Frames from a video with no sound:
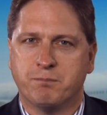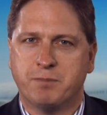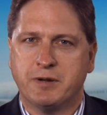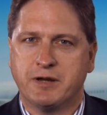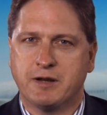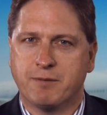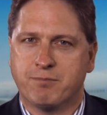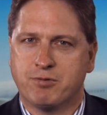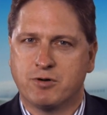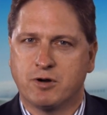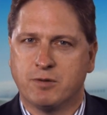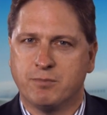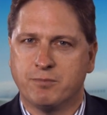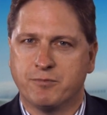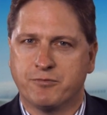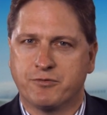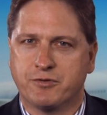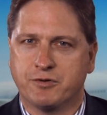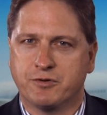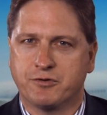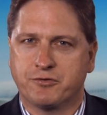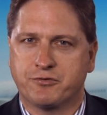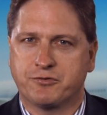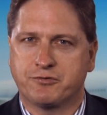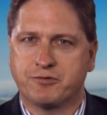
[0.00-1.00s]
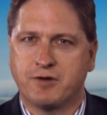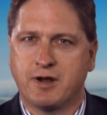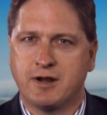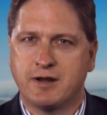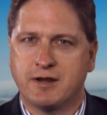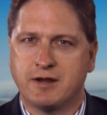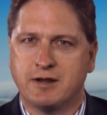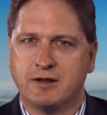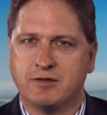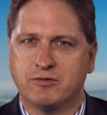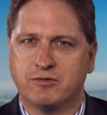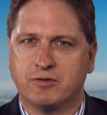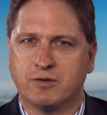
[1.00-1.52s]
bigger problems than
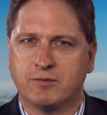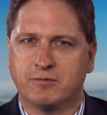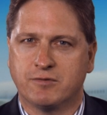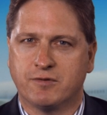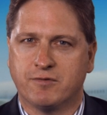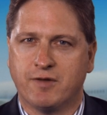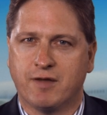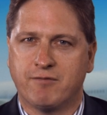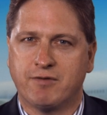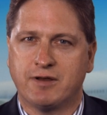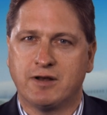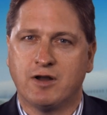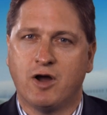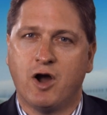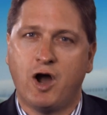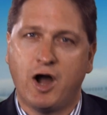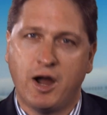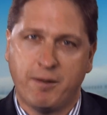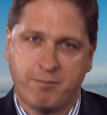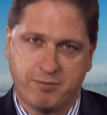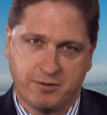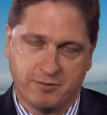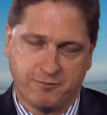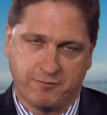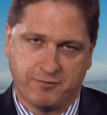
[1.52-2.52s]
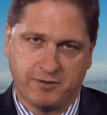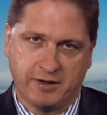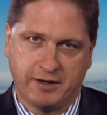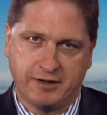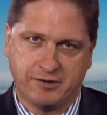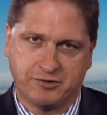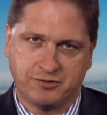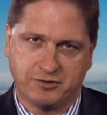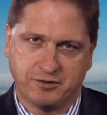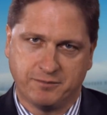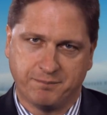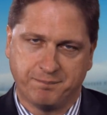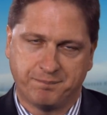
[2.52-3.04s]
Australia in terms of having
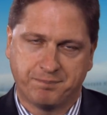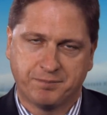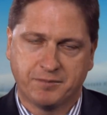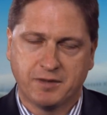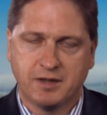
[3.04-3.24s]
hyperinflation,